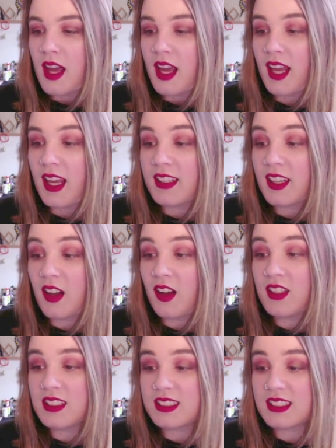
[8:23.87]

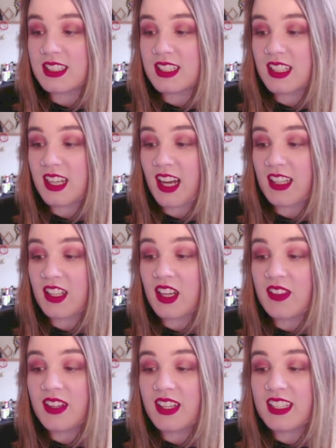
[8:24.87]
I
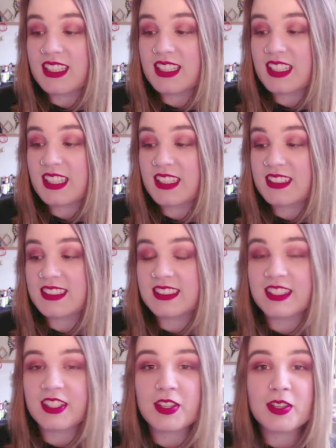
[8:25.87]
love anything
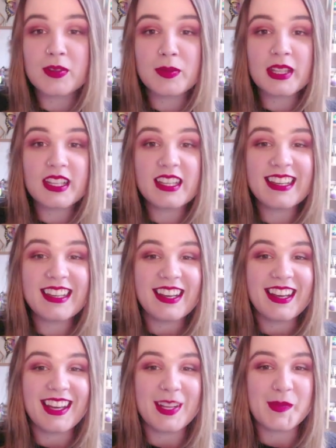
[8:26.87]
serum-y
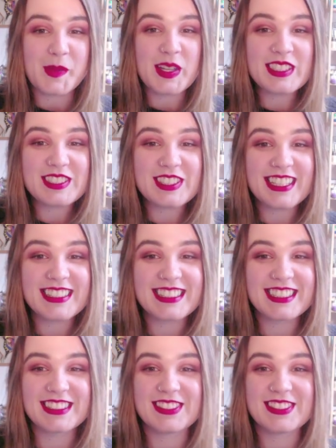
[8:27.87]
and moisturizing,